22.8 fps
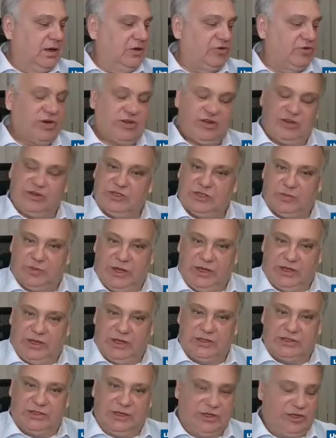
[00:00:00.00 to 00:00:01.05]

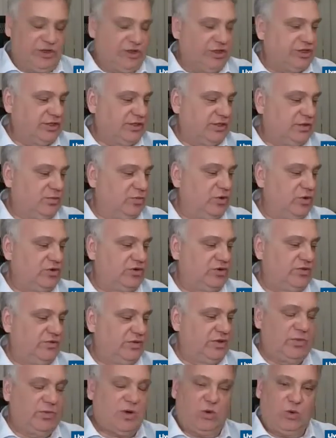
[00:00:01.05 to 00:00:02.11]
Russian-speaking teachers, most
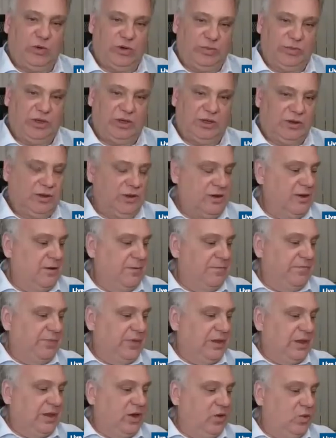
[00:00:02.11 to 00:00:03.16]
of them are women,
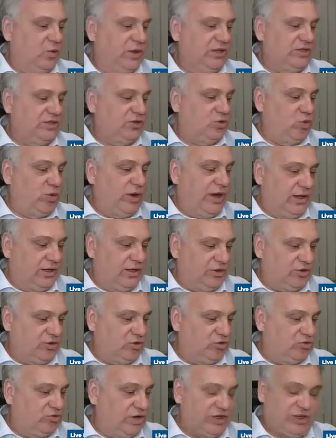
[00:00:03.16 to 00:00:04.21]
went away
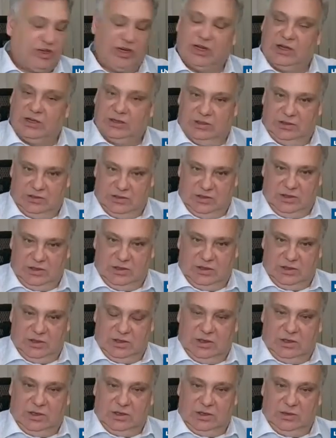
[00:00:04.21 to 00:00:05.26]
to Russia
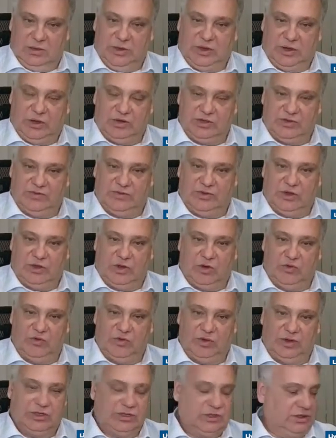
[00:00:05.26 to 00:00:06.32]
because of the
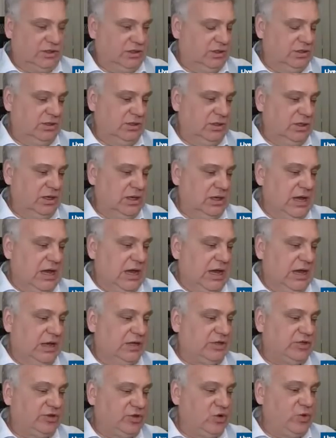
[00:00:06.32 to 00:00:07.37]
COVID.
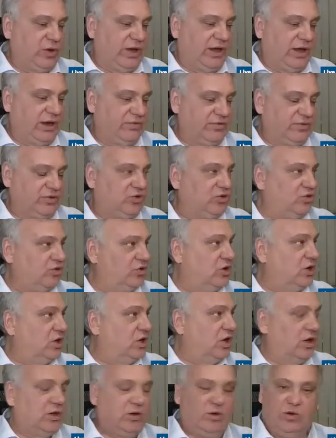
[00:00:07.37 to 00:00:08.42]
And so we have to
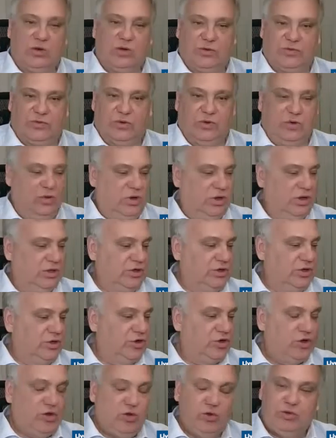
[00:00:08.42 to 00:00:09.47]
look for
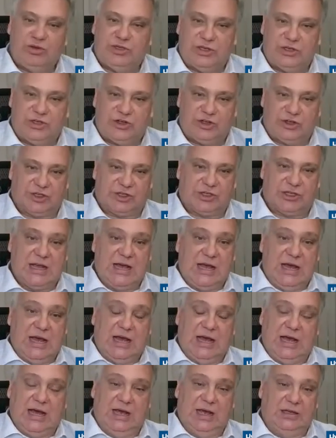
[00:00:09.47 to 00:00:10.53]
new teachers.
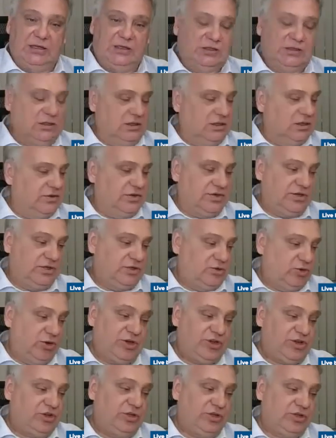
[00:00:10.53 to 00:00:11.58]
And the
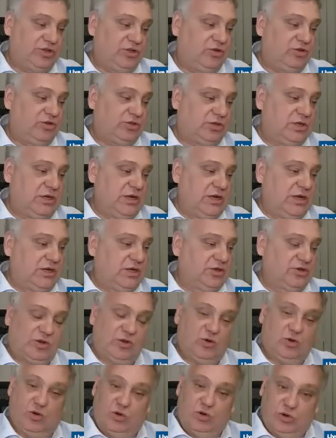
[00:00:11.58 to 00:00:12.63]
situation is not
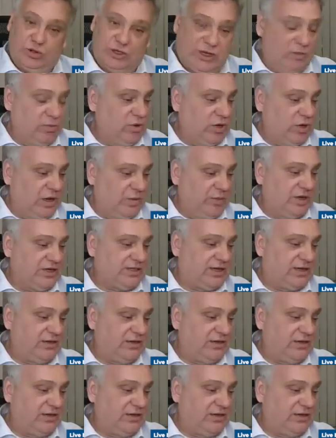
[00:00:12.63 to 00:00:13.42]
so good, I must